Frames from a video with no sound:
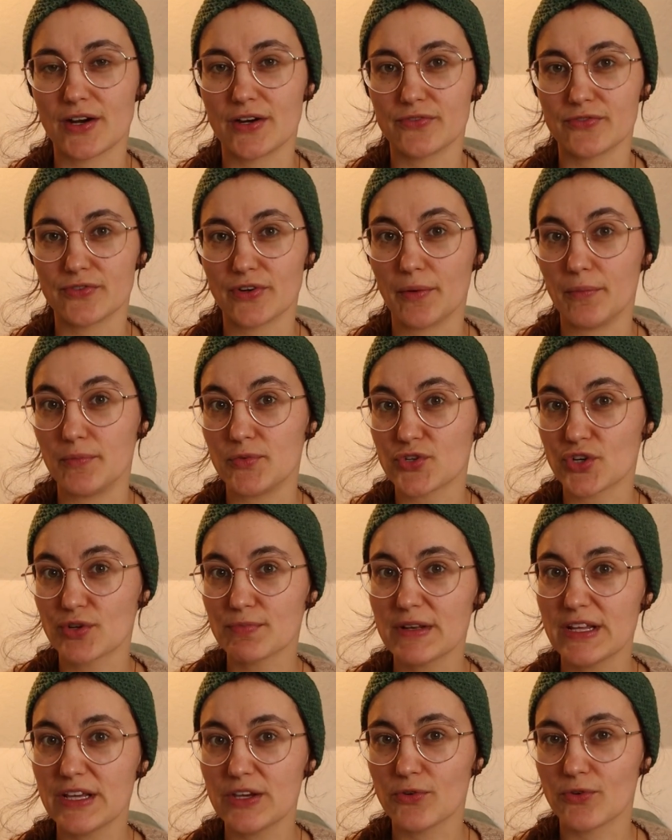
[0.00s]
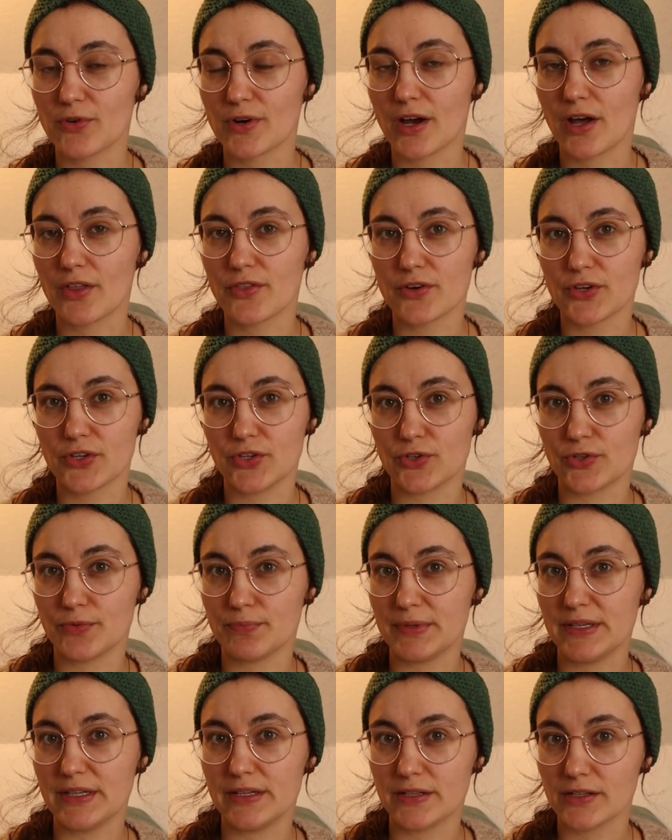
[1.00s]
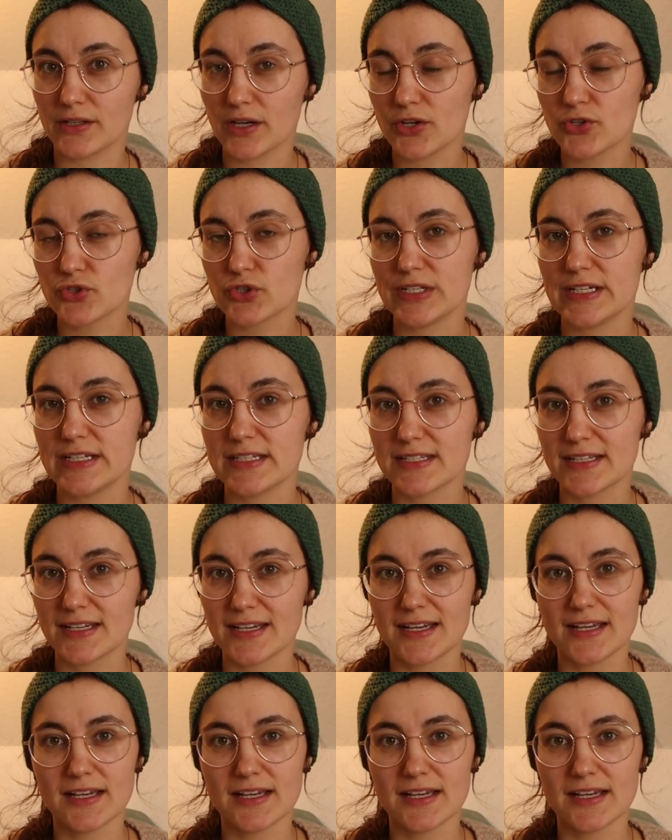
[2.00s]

are from Germany or other European countries